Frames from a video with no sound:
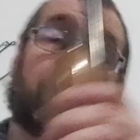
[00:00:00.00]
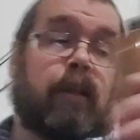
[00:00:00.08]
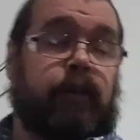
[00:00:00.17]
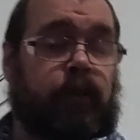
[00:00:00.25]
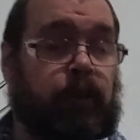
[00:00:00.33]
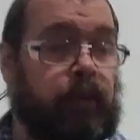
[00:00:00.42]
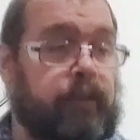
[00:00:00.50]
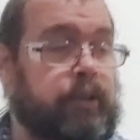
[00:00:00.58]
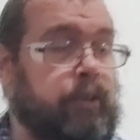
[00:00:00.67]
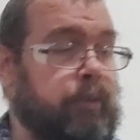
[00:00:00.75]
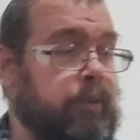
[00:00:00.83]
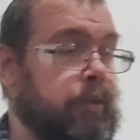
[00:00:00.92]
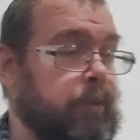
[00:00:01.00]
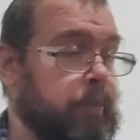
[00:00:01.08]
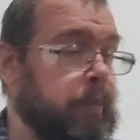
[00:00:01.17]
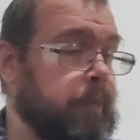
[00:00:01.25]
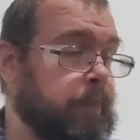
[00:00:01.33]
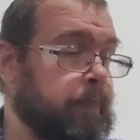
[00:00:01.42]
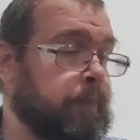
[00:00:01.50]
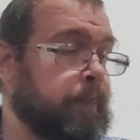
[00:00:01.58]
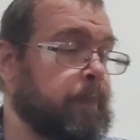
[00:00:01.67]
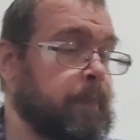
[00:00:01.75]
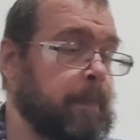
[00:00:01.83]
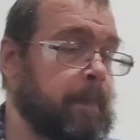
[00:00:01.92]
a screw-in choke tube.
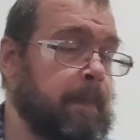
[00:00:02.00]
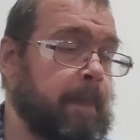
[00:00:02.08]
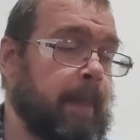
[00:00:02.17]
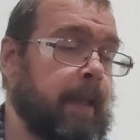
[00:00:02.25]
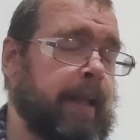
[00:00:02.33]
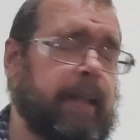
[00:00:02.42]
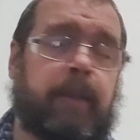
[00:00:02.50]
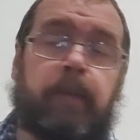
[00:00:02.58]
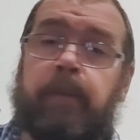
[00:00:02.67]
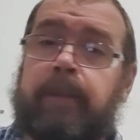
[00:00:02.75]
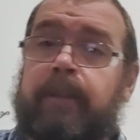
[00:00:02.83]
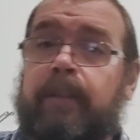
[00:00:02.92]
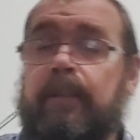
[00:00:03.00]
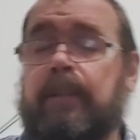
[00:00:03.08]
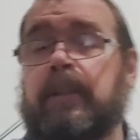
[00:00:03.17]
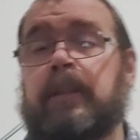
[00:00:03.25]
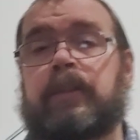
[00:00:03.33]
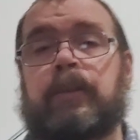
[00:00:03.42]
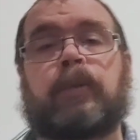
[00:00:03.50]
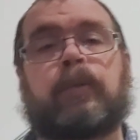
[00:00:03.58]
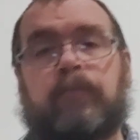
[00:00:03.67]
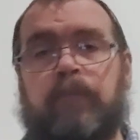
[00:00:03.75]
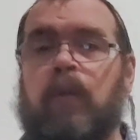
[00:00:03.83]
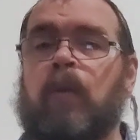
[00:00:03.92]
And you adjust it to
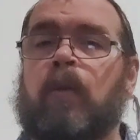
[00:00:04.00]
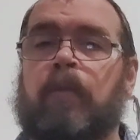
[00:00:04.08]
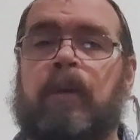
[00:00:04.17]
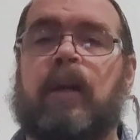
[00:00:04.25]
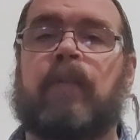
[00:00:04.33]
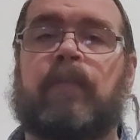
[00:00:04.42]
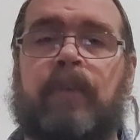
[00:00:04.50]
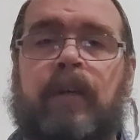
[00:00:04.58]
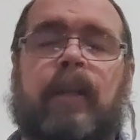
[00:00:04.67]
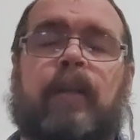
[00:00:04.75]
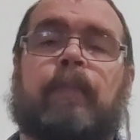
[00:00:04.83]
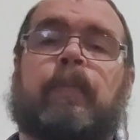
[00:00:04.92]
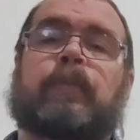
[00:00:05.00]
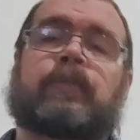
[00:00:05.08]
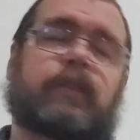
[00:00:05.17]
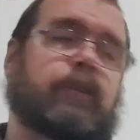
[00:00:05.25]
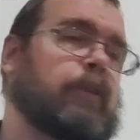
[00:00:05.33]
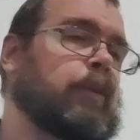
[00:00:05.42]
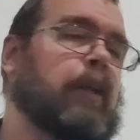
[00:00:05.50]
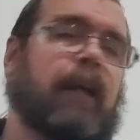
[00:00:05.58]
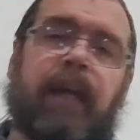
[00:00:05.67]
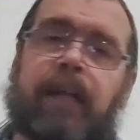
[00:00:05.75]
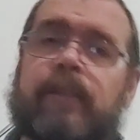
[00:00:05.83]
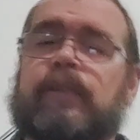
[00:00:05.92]
full, modified, improved cylinder,
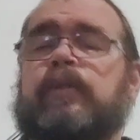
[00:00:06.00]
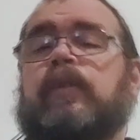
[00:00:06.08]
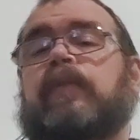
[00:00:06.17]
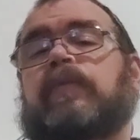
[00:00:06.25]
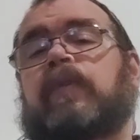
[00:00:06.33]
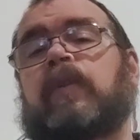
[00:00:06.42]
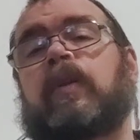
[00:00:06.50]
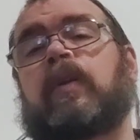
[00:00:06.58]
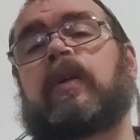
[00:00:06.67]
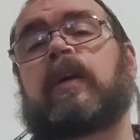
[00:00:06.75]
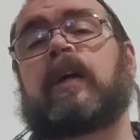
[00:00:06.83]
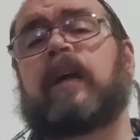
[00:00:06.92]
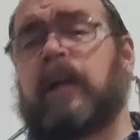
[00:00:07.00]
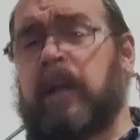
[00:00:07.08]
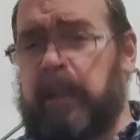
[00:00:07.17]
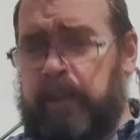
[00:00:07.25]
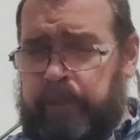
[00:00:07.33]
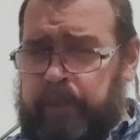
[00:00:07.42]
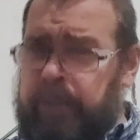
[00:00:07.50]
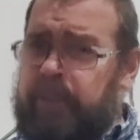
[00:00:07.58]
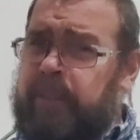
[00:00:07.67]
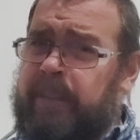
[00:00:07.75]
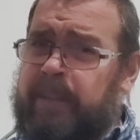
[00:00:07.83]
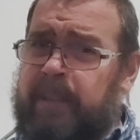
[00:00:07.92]
extra full. There's
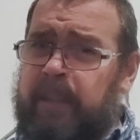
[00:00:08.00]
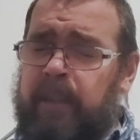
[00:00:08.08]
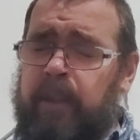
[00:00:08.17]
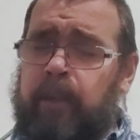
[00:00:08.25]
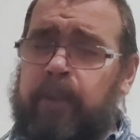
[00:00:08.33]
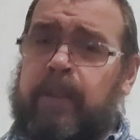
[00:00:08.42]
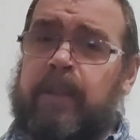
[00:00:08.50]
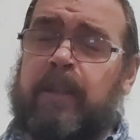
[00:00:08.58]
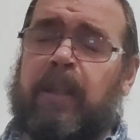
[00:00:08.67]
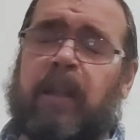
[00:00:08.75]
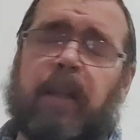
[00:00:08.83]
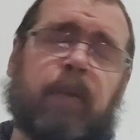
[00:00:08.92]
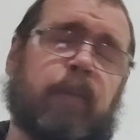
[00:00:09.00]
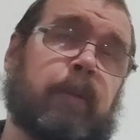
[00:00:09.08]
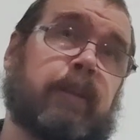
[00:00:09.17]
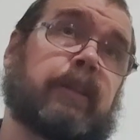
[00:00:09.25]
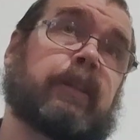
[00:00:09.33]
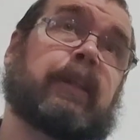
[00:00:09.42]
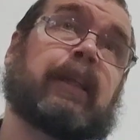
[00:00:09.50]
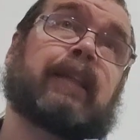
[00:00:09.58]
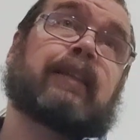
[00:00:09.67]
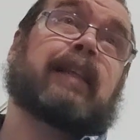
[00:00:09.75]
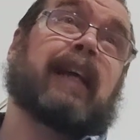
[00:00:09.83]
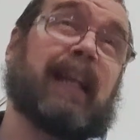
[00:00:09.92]
usually a setting called slug, which
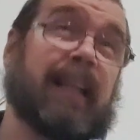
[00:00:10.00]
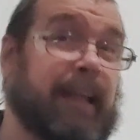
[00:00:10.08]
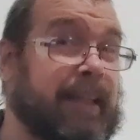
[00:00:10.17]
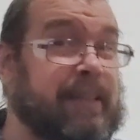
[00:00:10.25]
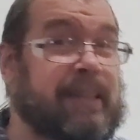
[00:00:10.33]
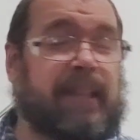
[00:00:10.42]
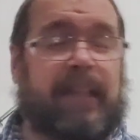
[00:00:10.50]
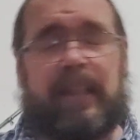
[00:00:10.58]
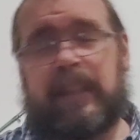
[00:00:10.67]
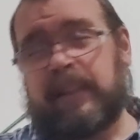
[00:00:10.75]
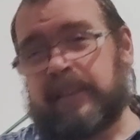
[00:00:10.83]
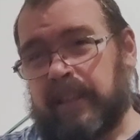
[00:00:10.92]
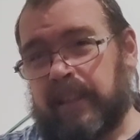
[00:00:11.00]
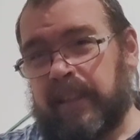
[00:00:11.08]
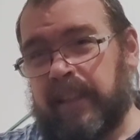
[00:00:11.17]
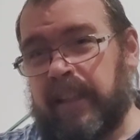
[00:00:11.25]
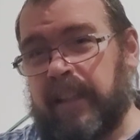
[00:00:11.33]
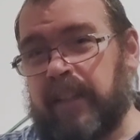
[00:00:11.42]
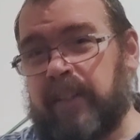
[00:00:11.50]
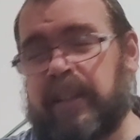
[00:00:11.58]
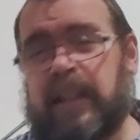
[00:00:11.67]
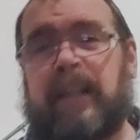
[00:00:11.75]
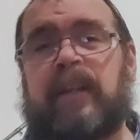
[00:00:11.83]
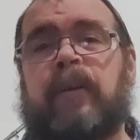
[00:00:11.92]
is kind of like skeet. It's a little
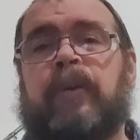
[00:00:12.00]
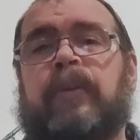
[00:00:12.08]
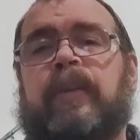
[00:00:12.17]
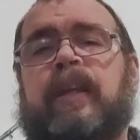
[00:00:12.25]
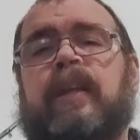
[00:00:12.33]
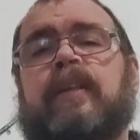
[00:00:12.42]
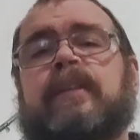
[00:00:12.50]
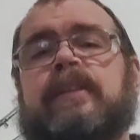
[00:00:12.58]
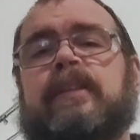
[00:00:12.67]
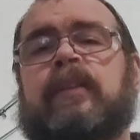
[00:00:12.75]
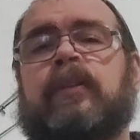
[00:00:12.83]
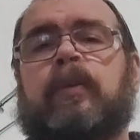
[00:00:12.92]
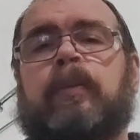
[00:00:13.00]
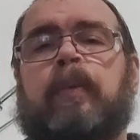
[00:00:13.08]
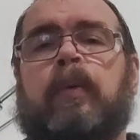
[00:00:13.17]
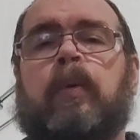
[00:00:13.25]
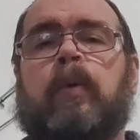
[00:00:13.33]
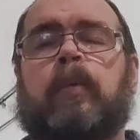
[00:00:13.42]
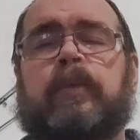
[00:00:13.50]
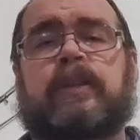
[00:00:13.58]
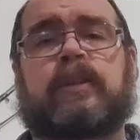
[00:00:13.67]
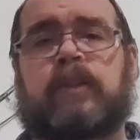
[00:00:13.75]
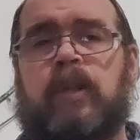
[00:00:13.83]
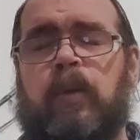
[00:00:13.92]
tighter than cylinder bore, which
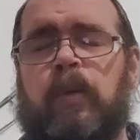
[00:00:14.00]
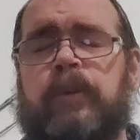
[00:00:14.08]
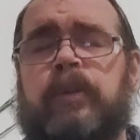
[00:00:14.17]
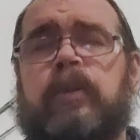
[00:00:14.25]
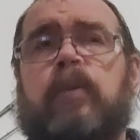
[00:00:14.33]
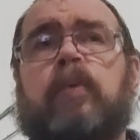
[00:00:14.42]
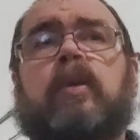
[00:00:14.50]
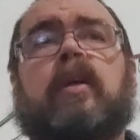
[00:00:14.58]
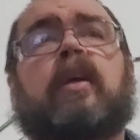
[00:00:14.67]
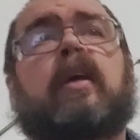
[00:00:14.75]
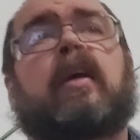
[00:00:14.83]
is no choke,